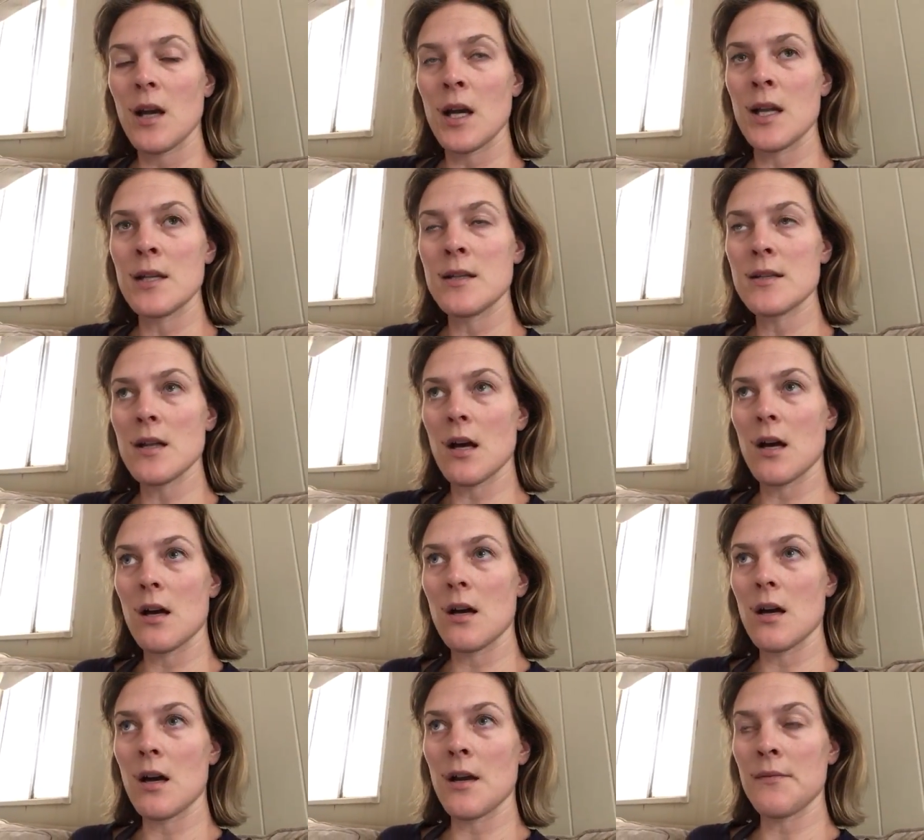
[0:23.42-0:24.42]
And
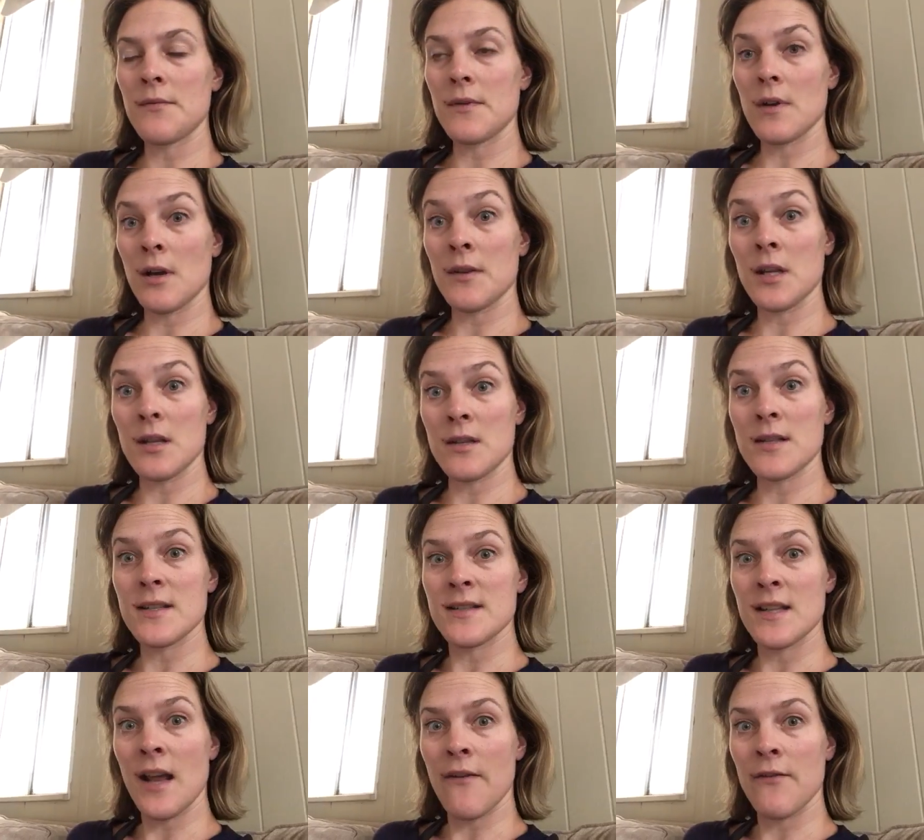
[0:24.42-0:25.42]
I, I think this is
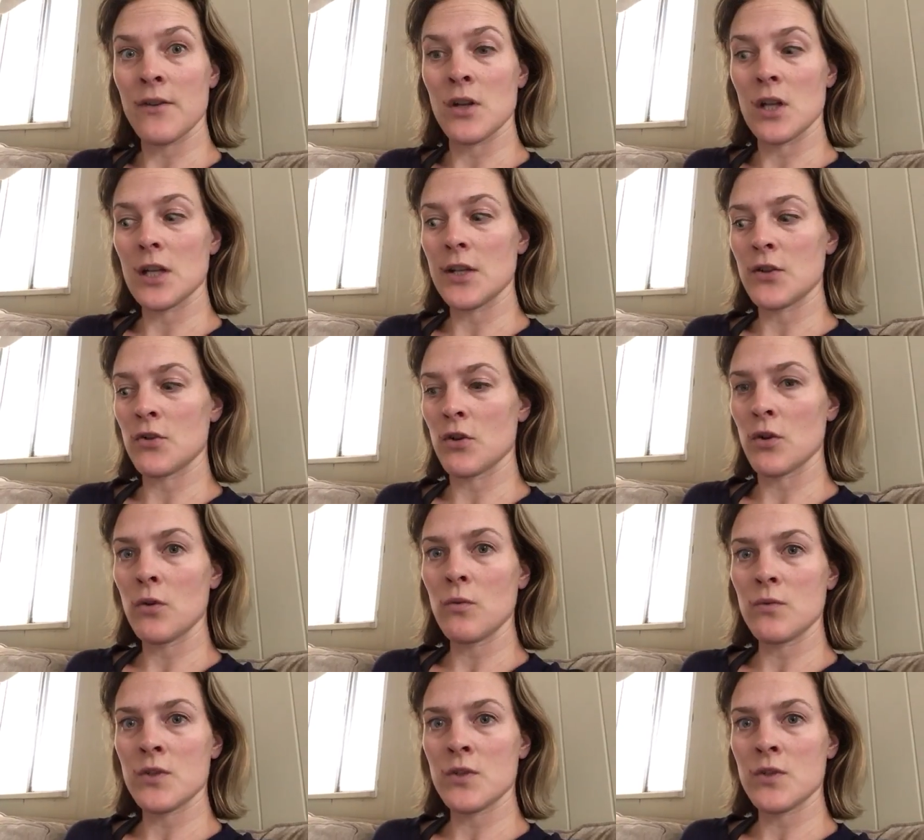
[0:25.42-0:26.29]
definitely true.